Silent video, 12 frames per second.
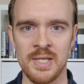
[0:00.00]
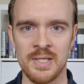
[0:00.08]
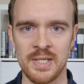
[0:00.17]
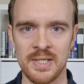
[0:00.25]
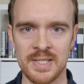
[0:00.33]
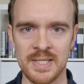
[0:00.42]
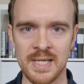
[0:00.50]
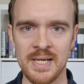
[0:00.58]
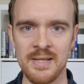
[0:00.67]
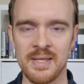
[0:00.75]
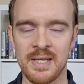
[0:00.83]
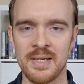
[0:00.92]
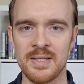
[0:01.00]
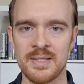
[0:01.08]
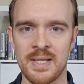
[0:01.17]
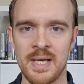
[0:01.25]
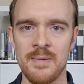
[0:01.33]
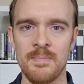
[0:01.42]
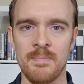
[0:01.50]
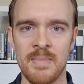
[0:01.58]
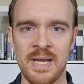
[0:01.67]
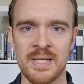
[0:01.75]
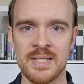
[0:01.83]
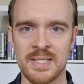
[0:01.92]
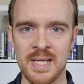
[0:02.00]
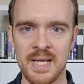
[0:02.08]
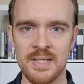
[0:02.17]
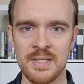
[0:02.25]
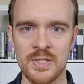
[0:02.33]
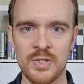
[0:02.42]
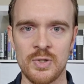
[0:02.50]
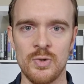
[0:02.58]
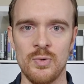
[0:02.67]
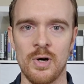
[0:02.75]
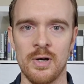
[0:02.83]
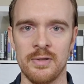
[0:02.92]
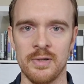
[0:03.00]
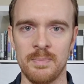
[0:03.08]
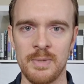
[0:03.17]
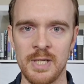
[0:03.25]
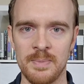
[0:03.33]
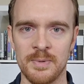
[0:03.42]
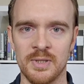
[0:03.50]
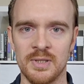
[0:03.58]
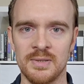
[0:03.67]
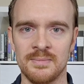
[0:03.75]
to say things that make sense to other people.